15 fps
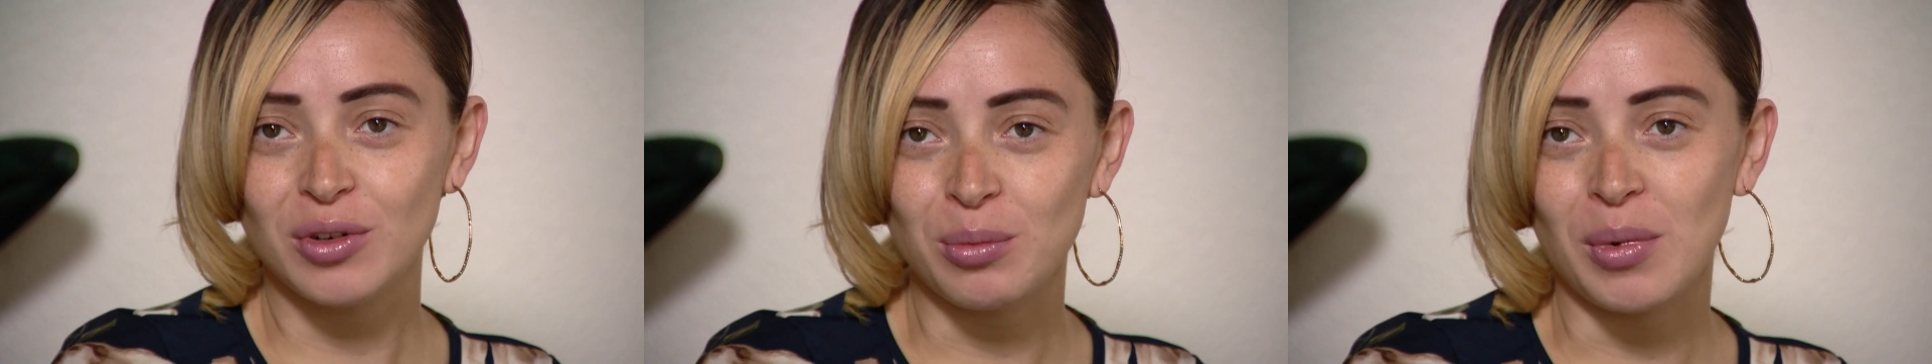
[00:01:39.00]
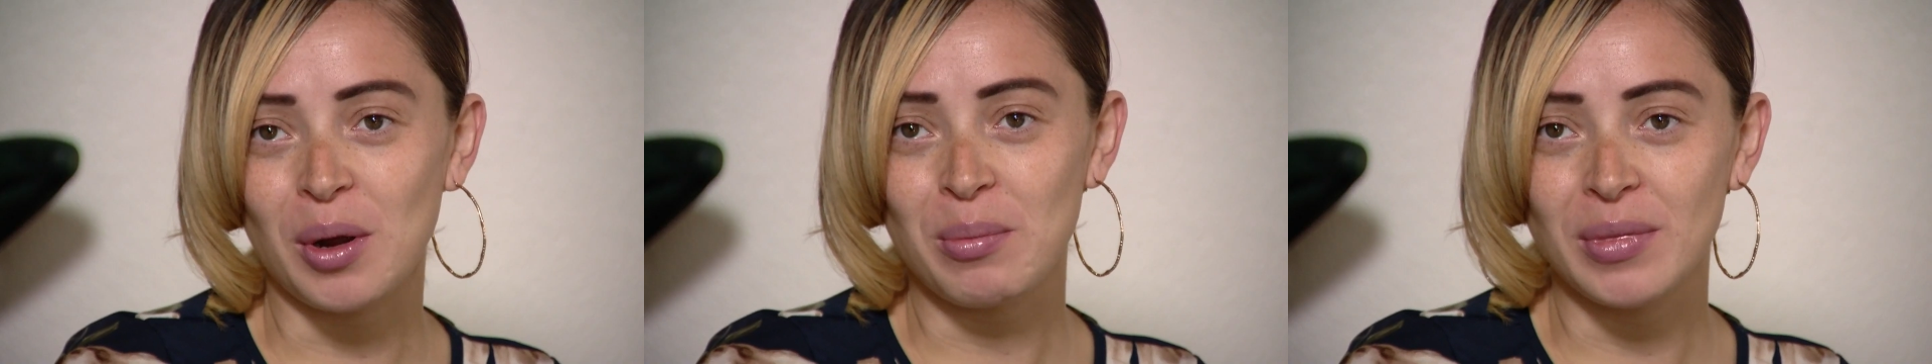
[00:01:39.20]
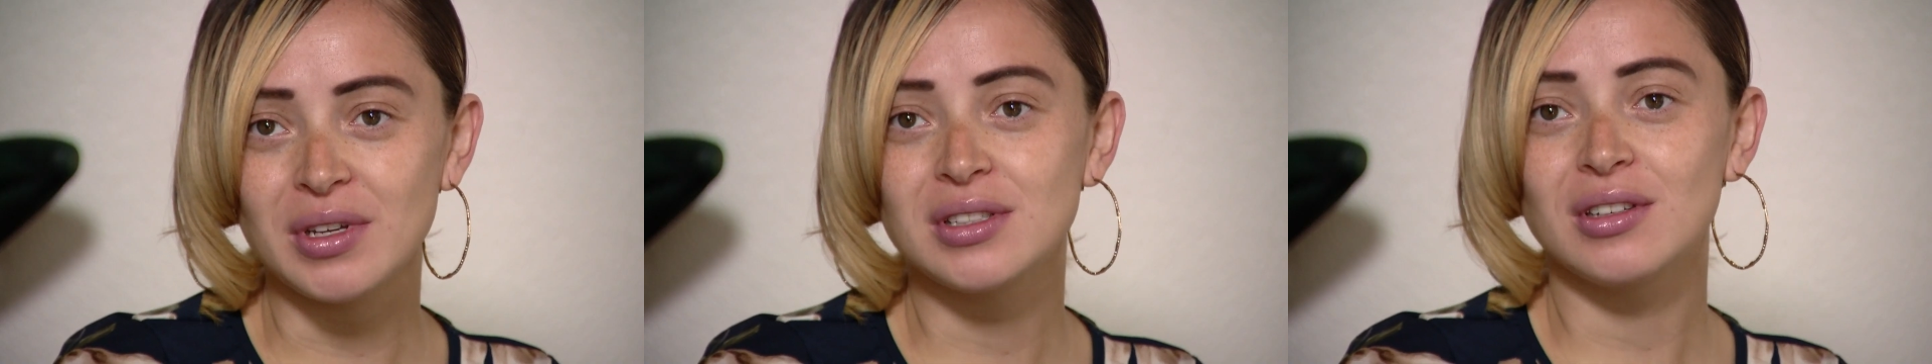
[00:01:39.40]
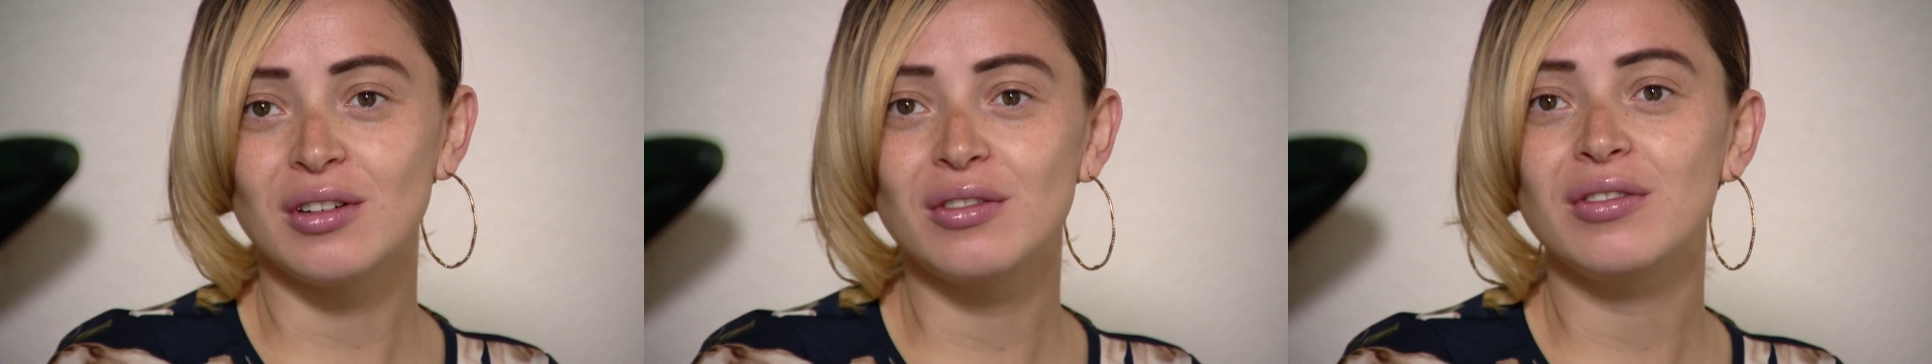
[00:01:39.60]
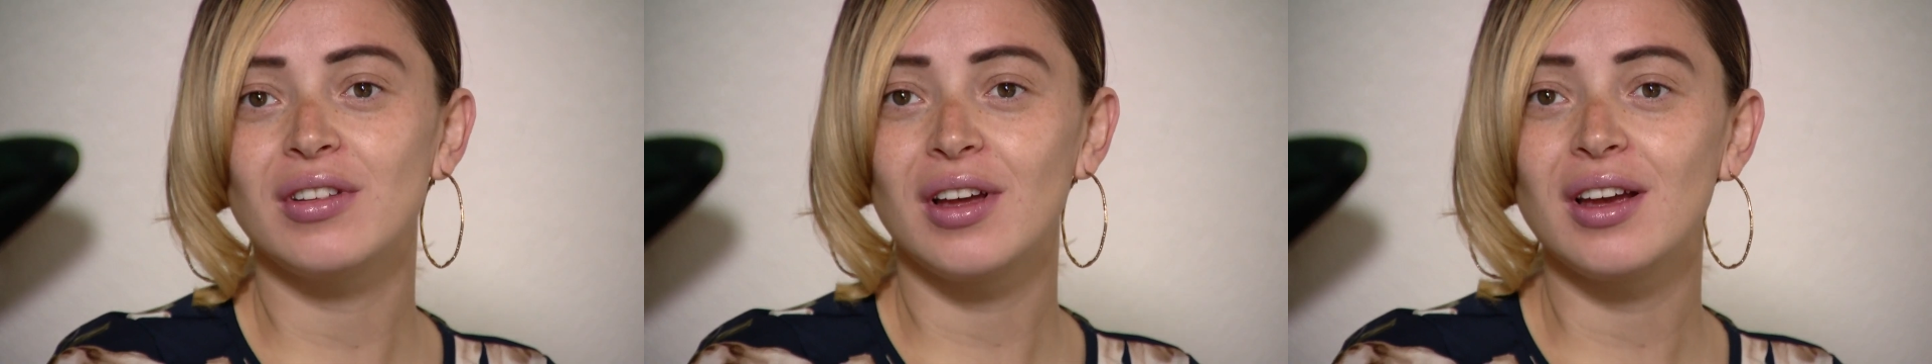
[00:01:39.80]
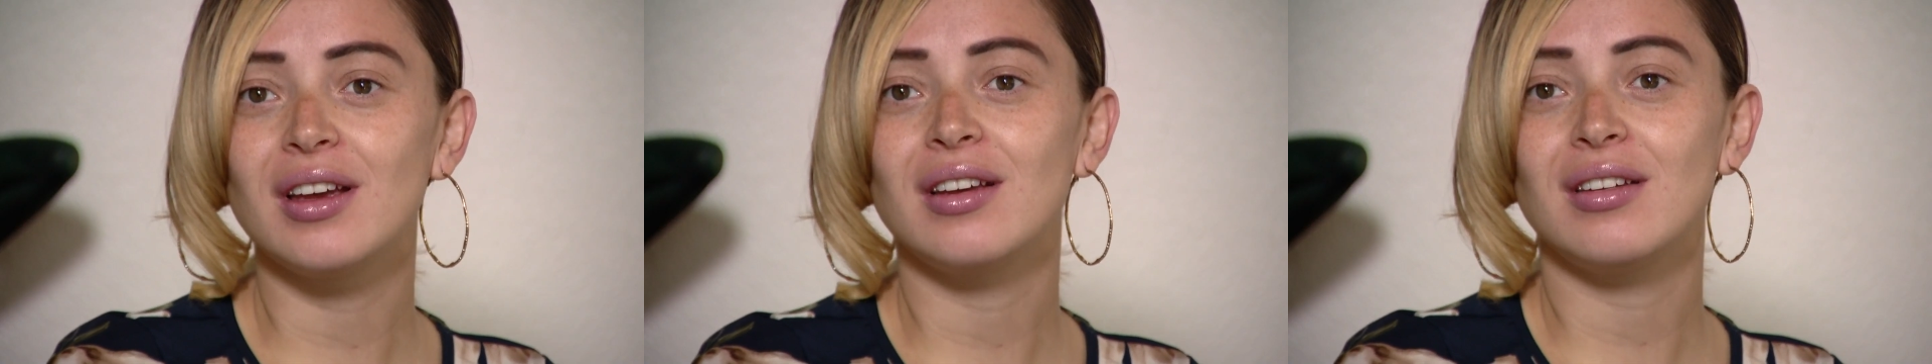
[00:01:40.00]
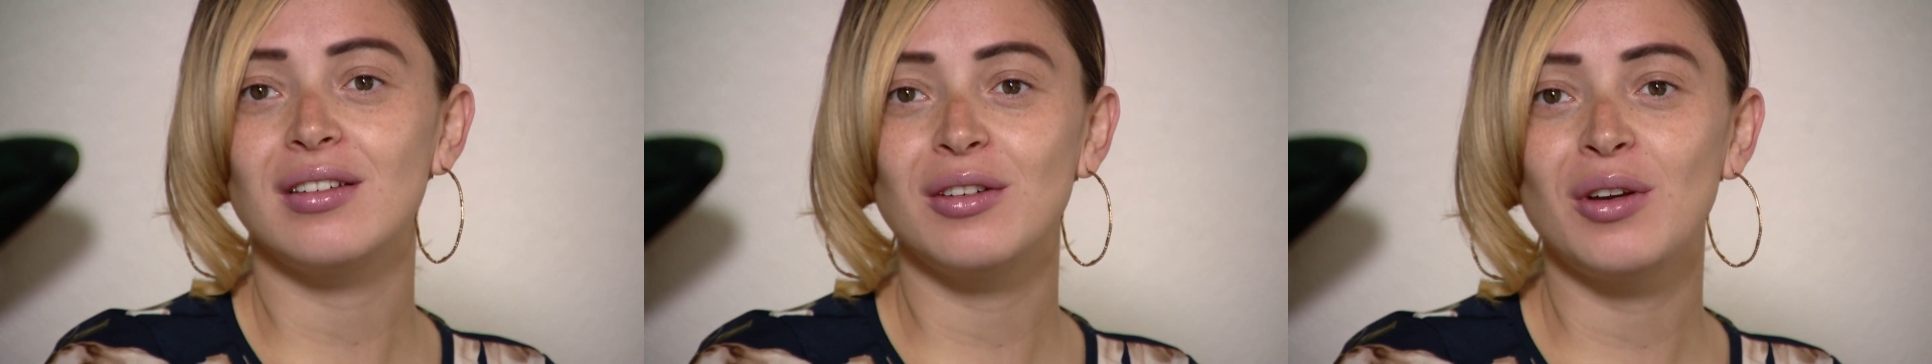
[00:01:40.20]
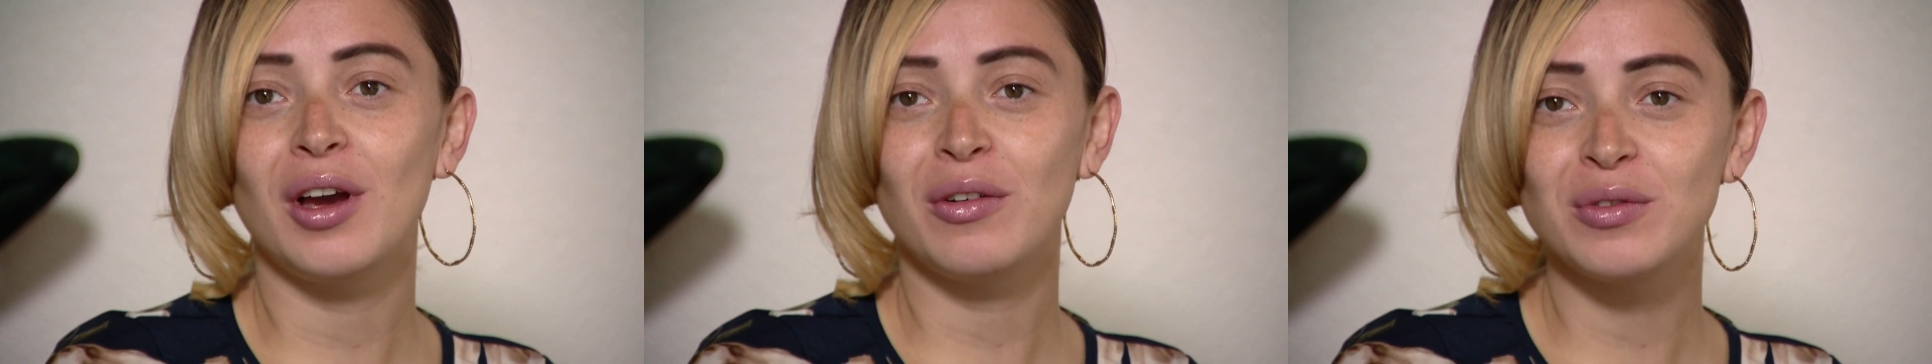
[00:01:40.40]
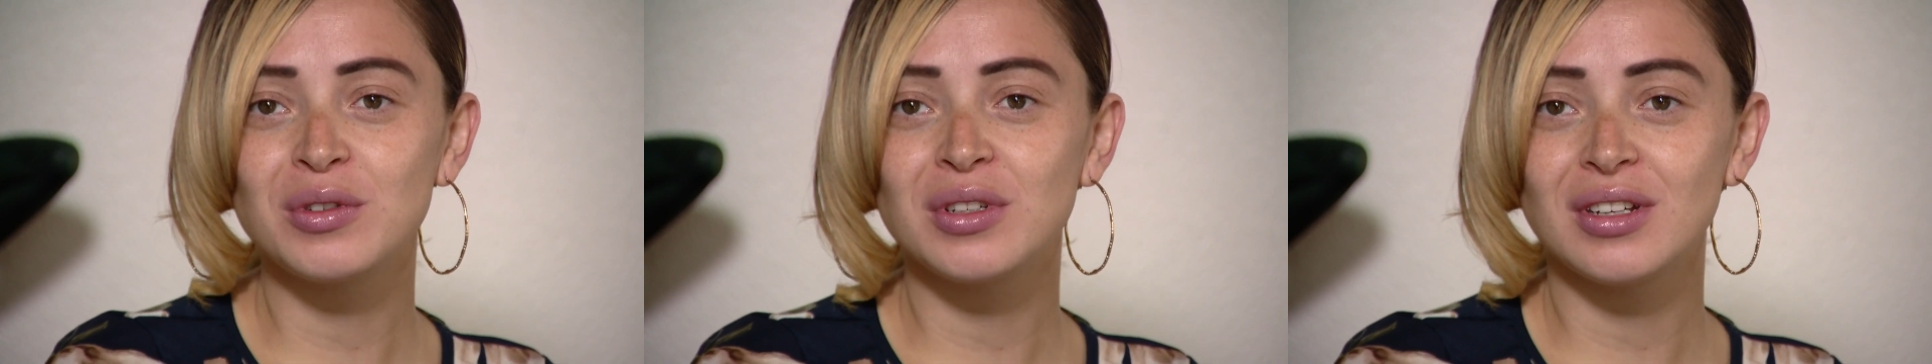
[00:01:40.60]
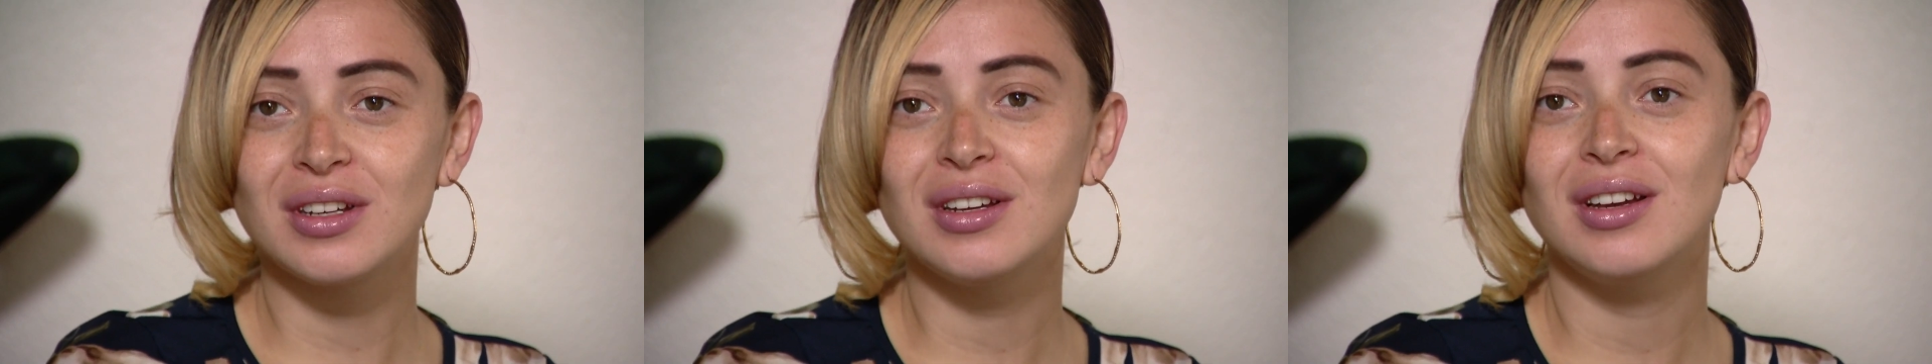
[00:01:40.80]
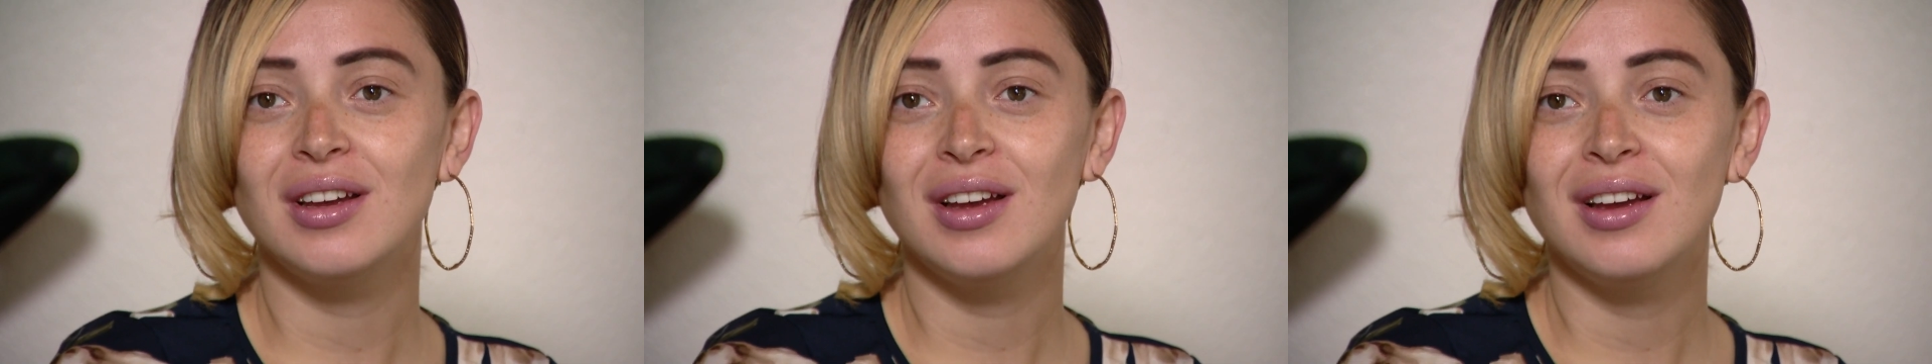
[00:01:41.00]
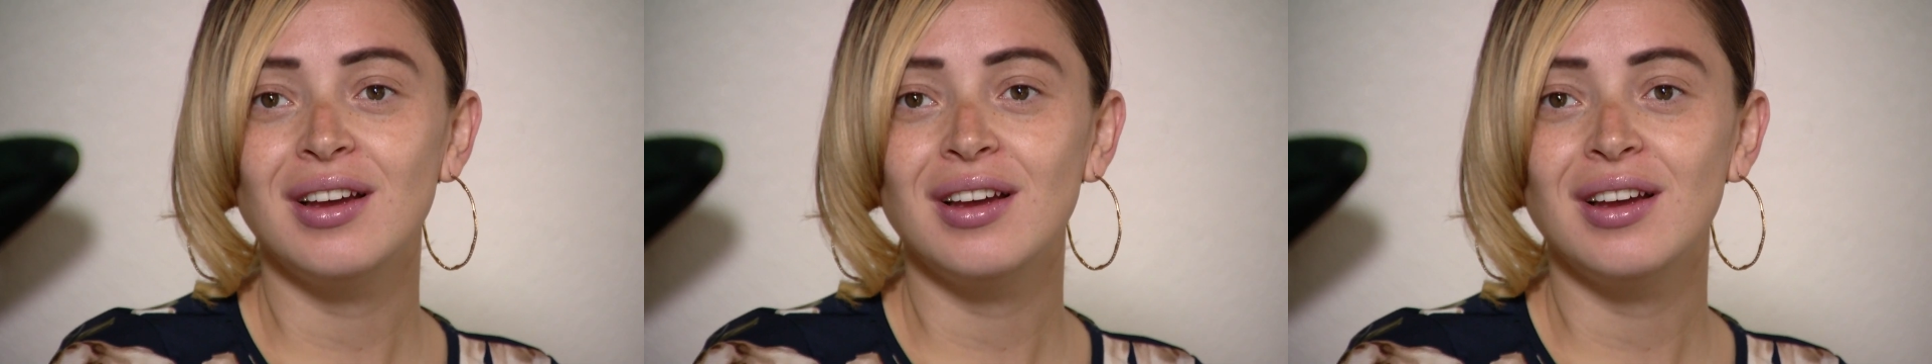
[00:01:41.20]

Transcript: remind myself, like, you have to